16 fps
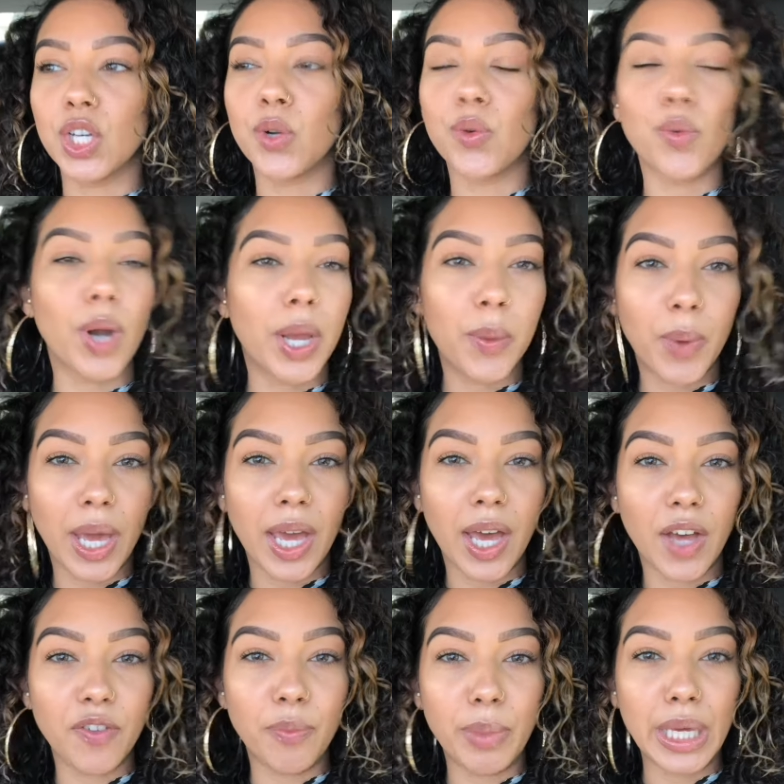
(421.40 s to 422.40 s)
a great way
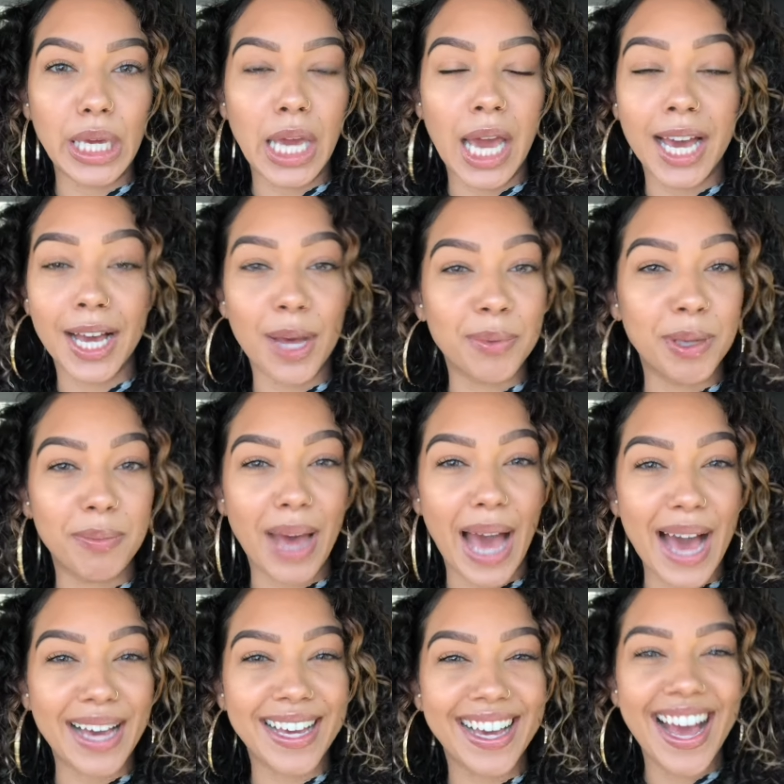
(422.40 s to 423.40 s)
of me coming
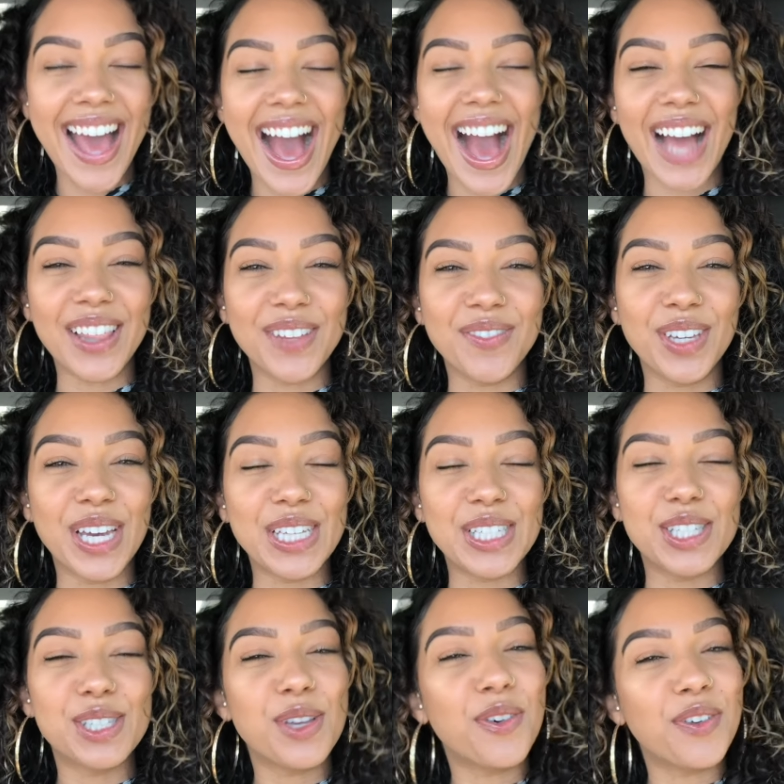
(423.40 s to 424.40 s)
back. I love you
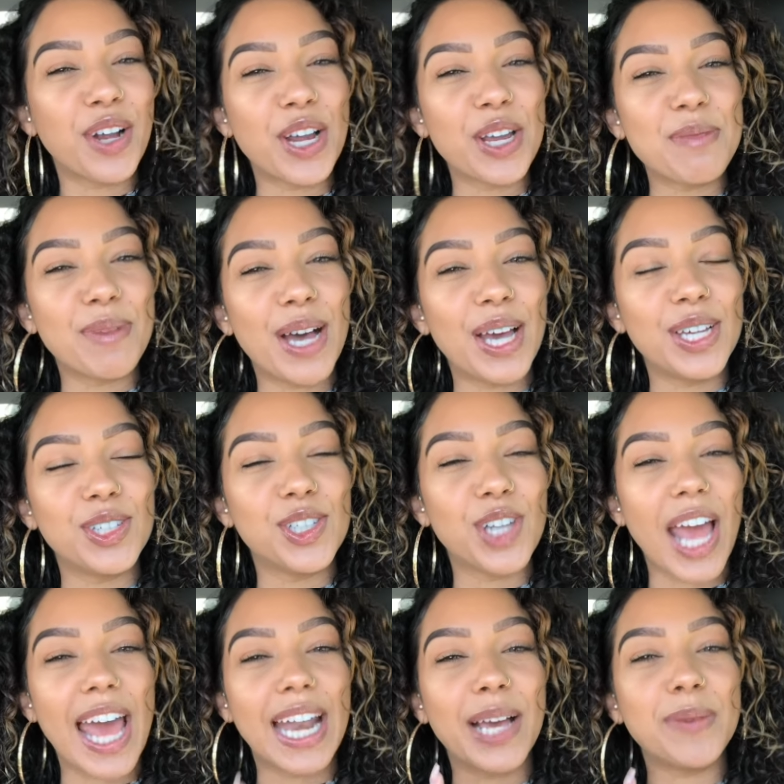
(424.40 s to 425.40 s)
guys so very much,
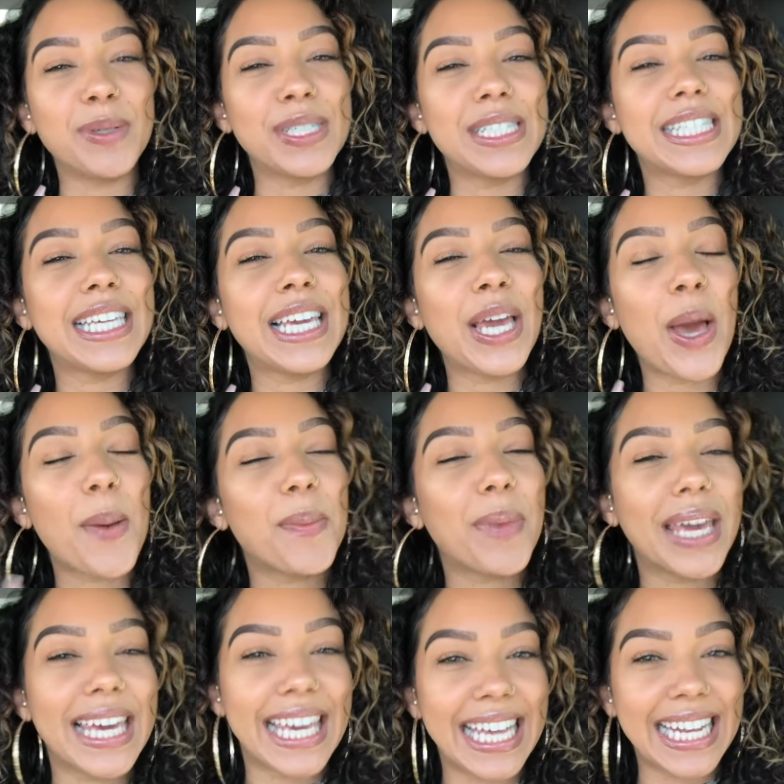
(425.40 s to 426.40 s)
and I will see
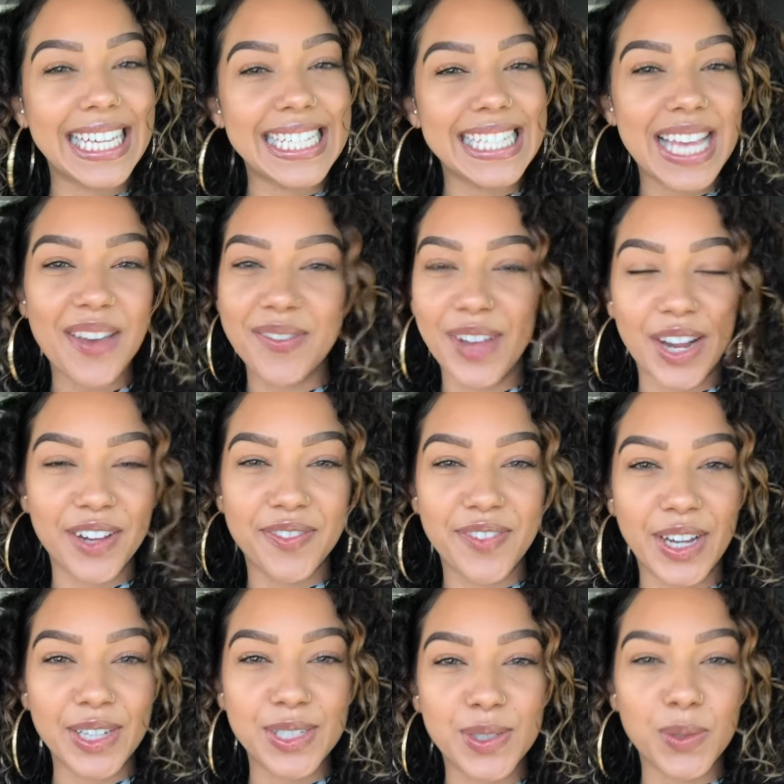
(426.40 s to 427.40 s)
my kitties very,
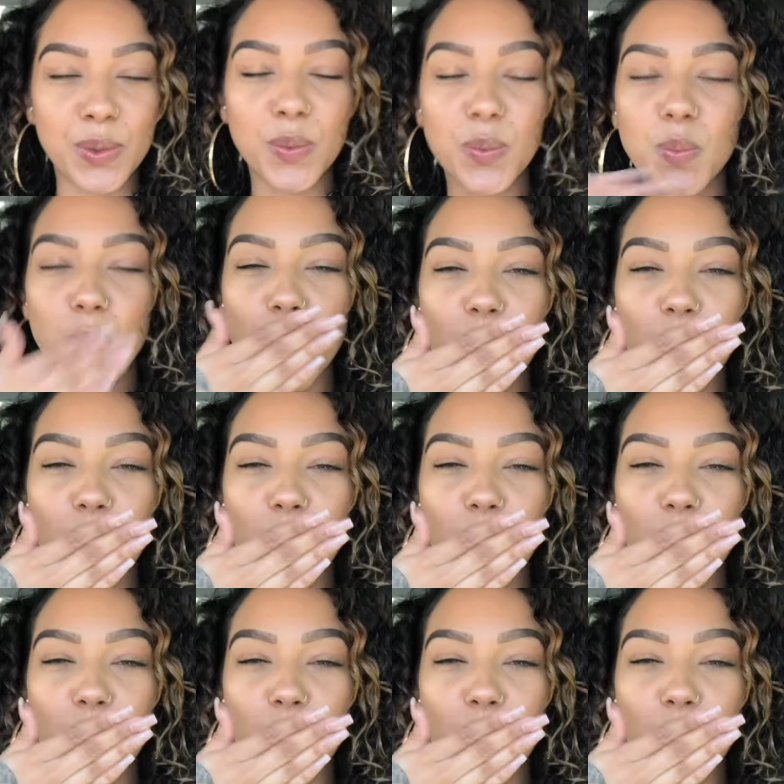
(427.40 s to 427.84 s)
very soon.